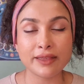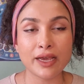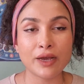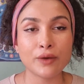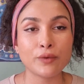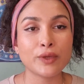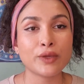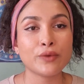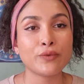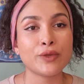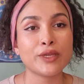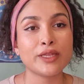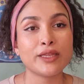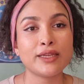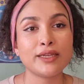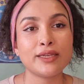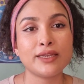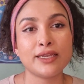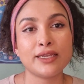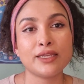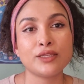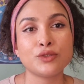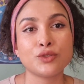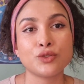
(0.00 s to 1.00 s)
that we really
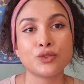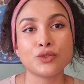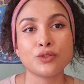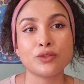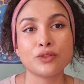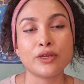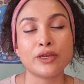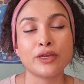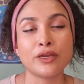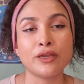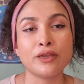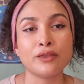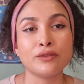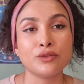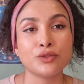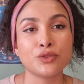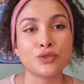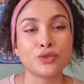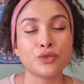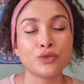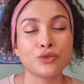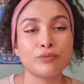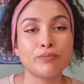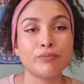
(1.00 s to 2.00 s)
need to learn
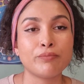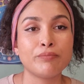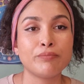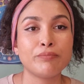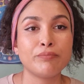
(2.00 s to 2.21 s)
to